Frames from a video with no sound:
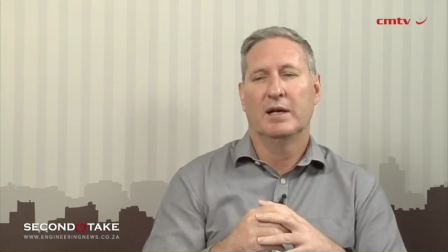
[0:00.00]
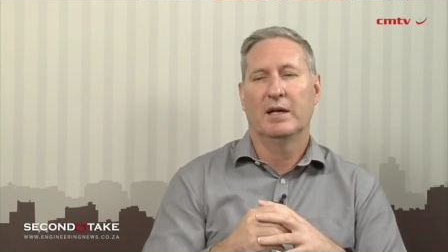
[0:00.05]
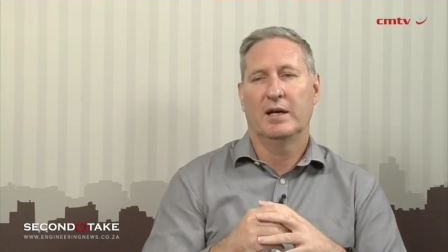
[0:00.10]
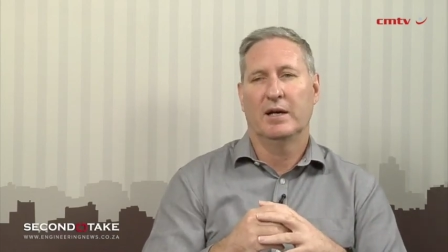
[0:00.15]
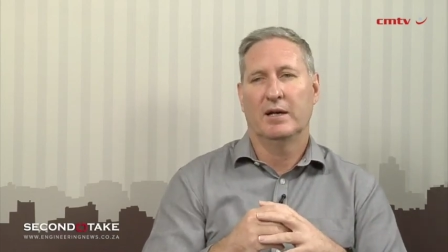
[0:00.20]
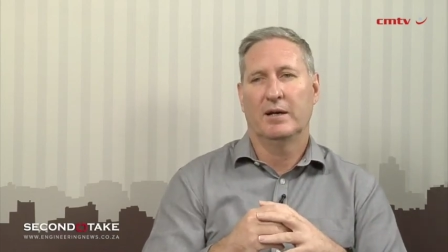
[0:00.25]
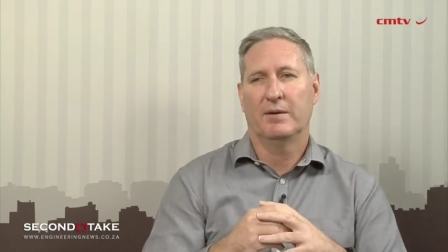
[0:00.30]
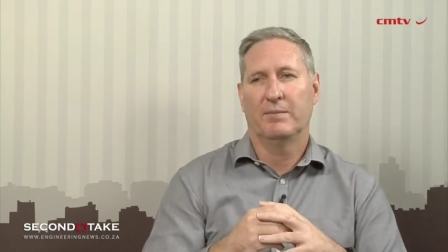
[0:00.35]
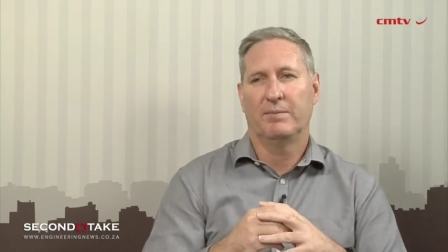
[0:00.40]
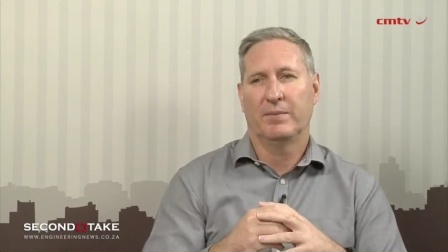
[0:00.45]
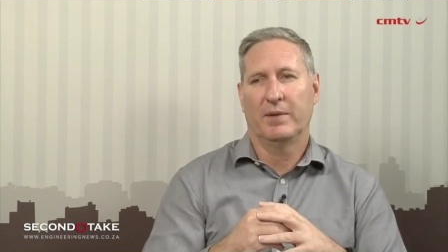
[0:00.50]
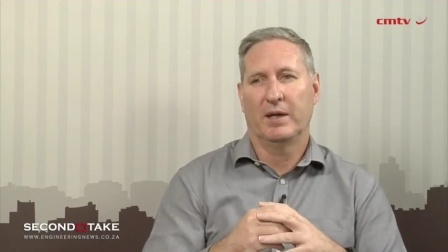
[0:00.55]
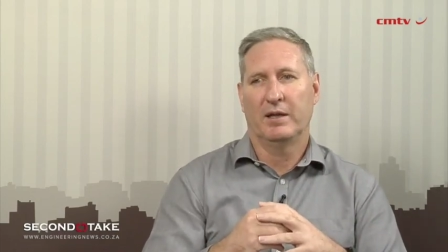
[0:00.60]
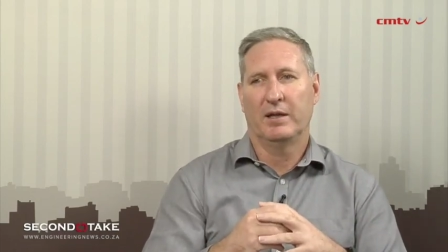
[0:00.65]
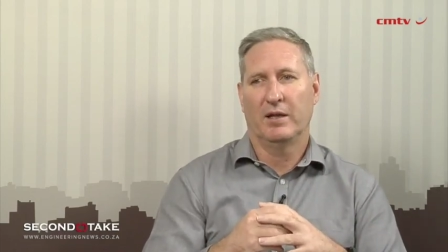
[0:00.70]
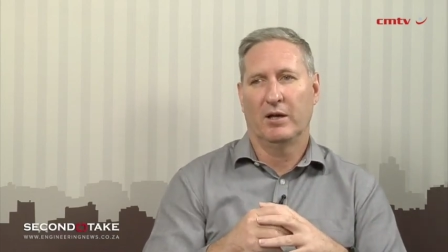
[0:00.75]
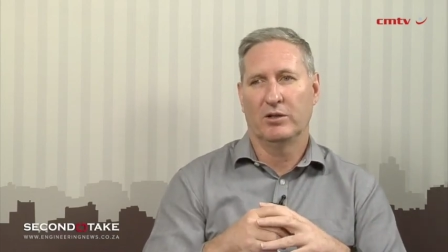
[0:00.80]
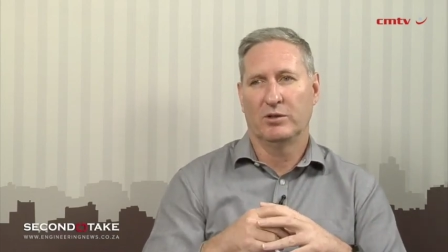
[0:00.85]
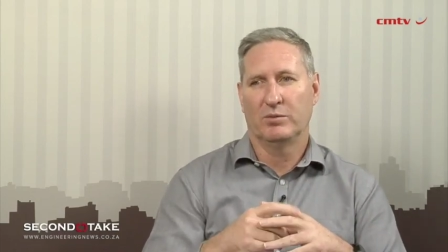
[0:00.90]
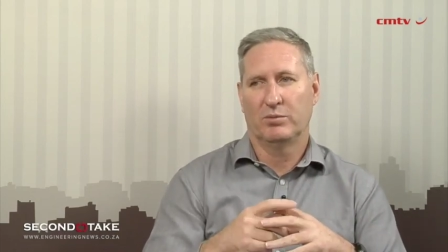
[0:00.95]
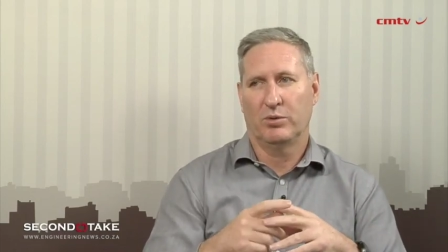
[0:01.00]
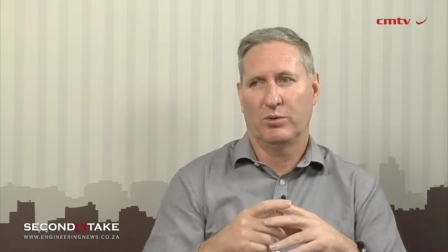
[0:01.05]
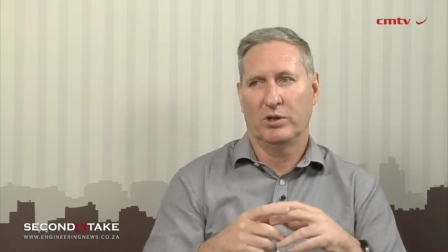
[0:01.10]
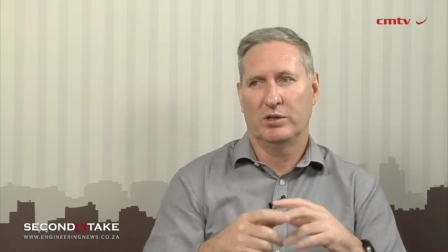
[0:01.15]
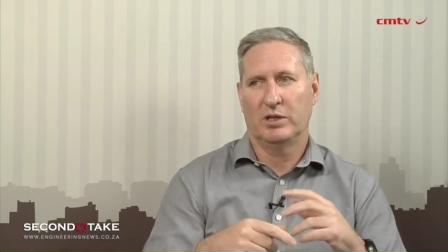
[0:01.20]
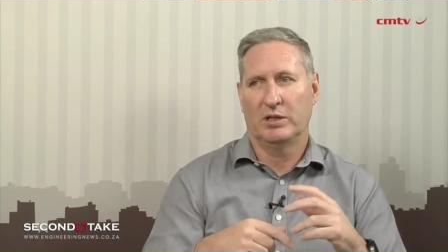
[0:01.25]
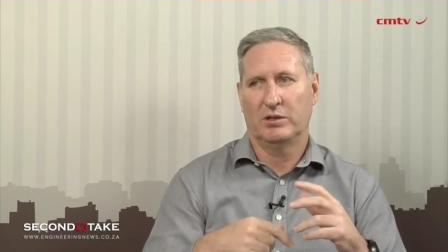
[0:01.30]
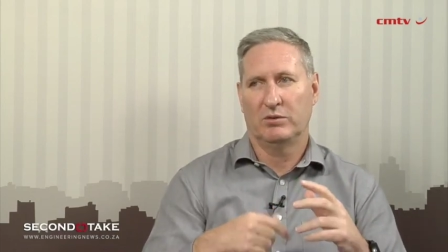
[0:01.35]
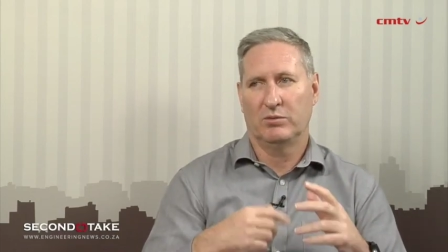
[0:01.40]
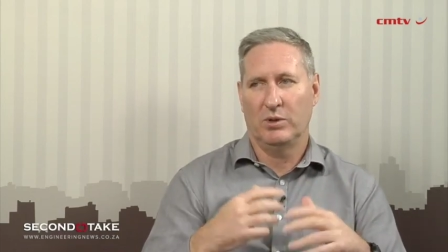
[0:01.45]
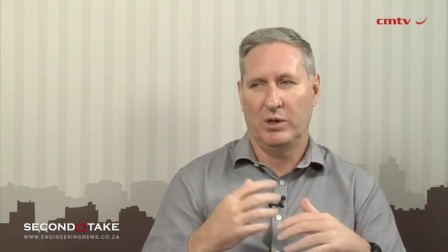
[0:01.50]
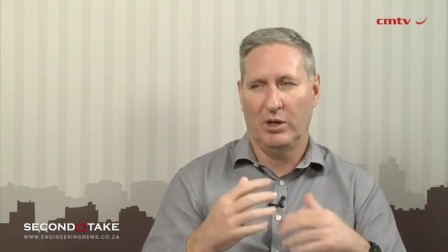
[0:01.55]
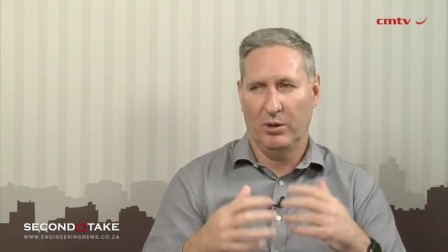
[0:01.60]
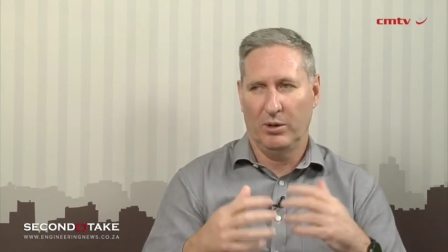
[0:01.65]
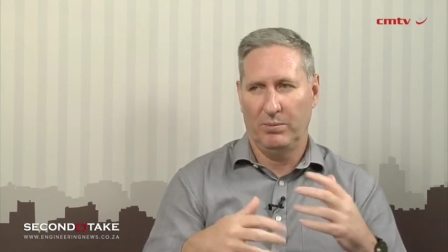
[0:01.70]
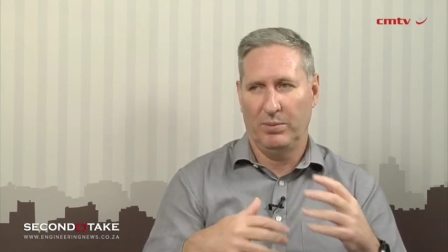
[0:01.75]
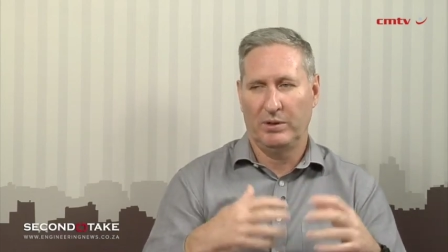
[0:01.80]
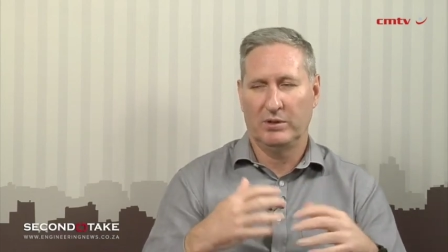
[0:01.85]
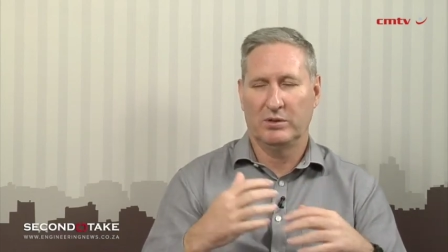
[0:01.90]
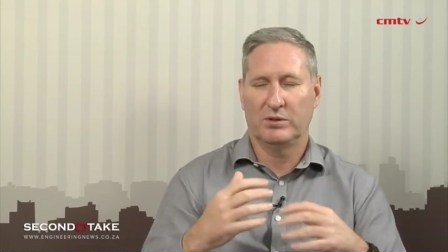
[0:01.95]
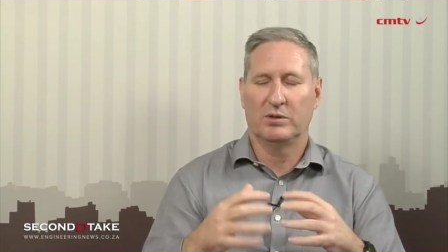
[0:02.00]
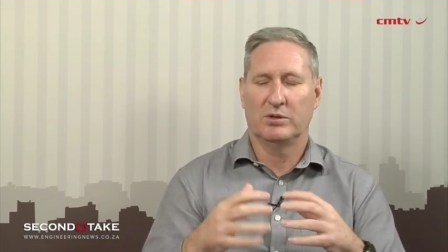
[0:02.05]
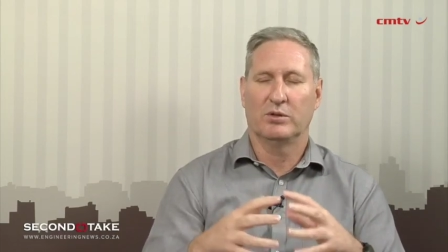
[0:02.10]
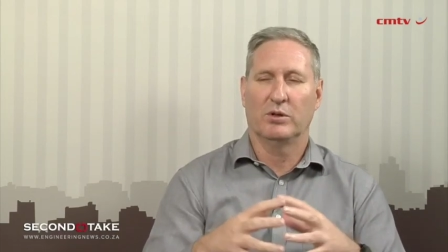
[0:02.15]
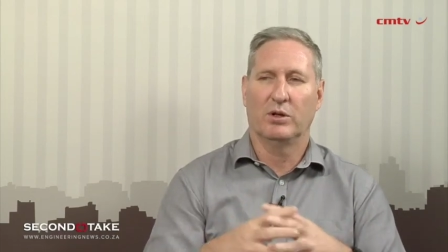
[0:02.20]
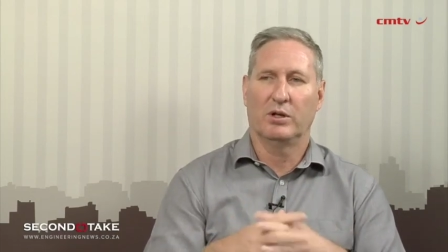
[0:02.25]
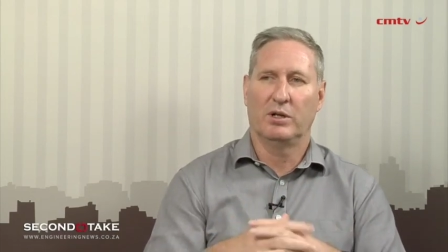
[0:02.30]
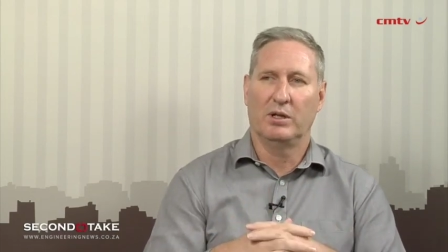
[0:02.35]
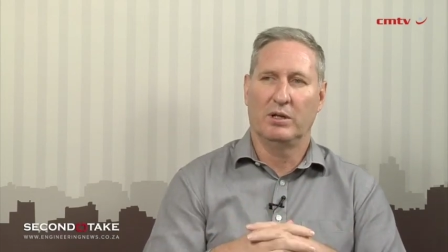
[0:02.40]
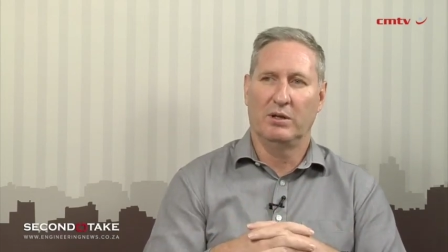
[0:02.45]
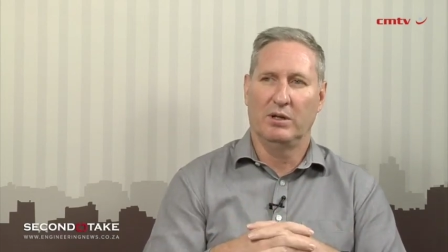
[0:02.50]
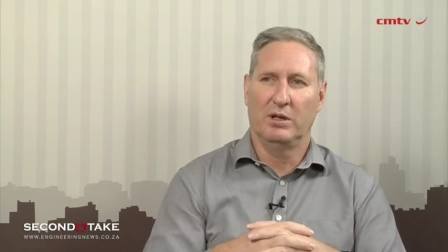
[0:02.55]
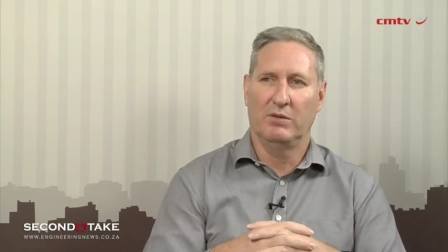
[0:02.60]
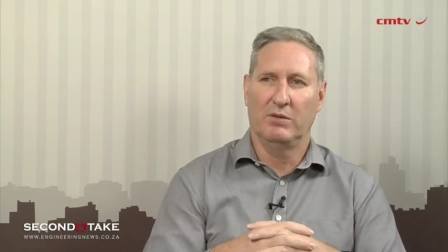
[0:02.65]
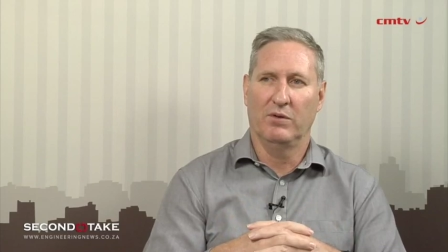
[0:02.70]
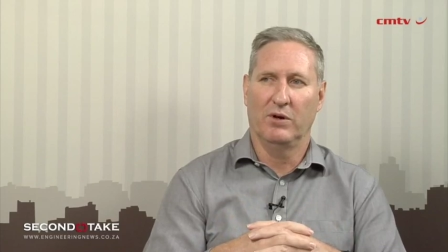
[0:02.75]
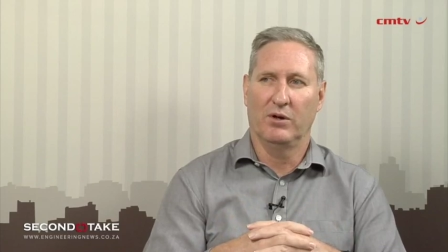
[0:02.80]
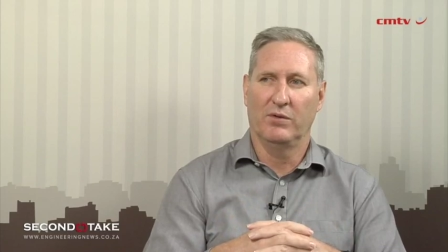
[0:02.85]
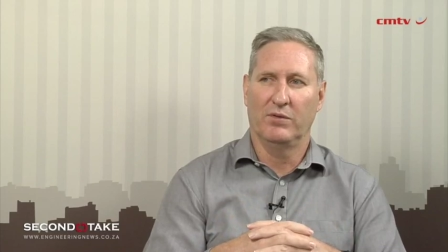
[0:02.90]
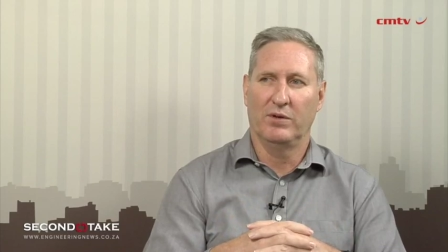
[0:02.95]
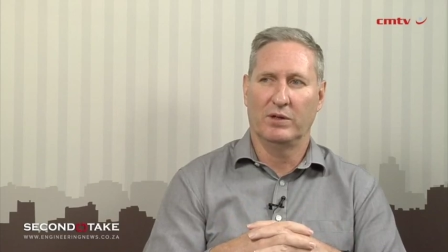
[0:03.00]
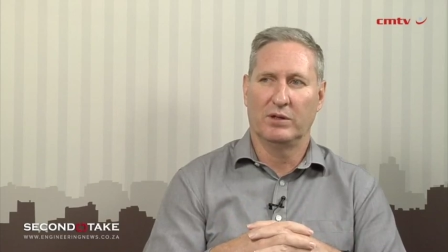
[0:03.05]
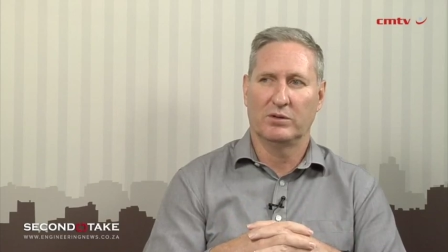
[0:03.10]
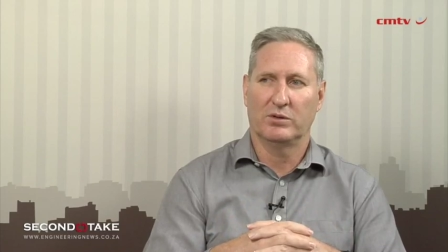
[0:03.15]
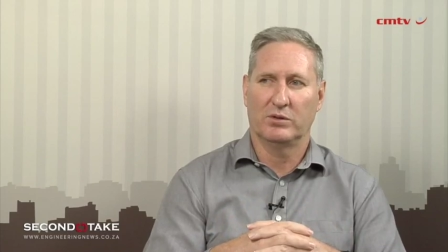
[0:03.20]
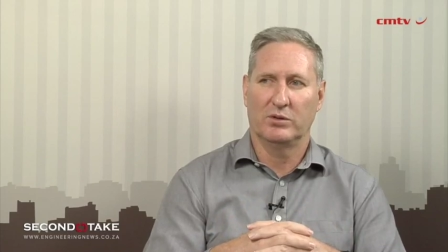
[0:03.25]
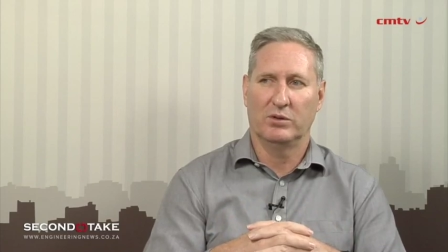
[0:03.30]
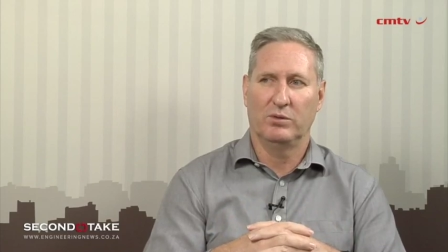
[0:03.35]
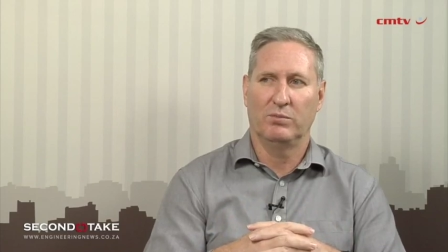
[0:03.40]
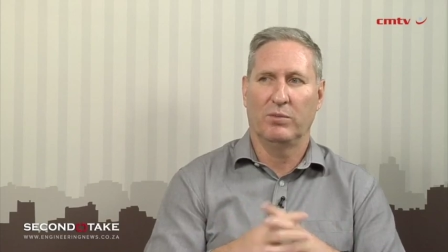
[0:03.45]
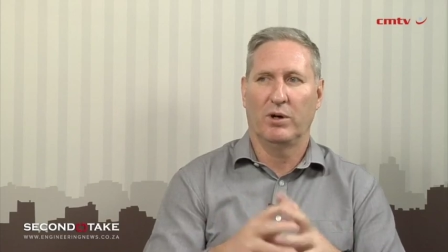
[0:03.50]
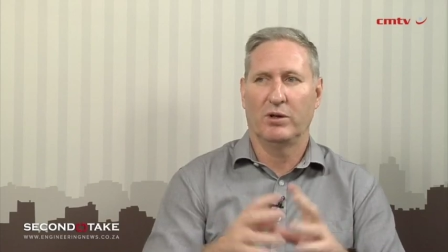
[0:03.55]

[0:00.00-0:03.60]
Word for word: And those projects we're hoping to start evolving soon.